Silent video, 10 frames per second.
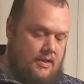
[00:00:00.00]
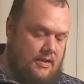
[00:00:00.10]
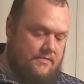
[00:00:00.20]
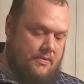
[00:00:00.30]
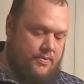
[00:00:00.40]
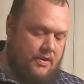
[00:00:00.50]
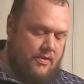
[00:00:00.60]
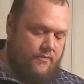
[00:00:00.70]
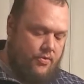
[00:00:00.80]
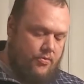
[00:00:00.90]
It gives it plenty
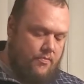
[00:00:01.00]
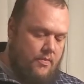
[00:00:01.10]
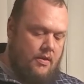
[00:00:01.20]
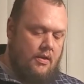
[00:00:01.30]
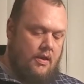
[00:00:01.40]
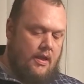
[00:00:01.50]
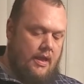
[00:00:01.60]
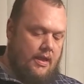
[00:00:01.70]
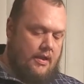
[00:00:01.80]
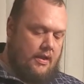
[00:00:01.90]
of room,
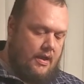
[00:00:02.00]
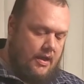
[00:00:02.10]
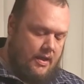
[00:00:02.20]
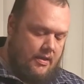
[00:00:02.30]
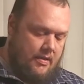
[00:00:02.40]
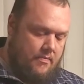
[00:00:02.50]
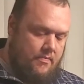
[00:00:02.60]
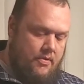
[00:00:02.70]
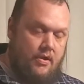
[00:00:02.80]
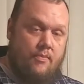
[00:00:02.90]
and
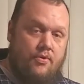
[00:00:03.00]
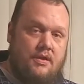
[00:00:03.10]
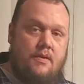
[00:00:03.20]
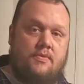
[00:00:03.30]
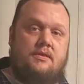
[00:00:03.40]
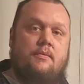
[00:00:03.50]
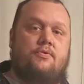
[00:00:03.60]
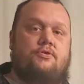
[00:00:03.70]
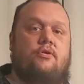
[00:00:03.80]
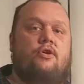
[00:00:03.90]
you're able to keep the
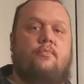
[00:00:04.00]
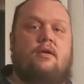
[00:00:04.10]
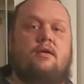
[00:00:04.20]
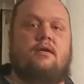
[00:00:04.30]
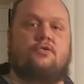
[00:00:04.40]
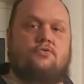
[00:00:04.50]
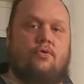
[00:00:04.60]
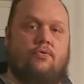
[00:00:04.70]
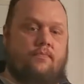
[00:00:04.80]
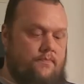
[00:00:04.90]
temperature and humidity
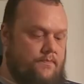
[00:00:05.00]
controlled.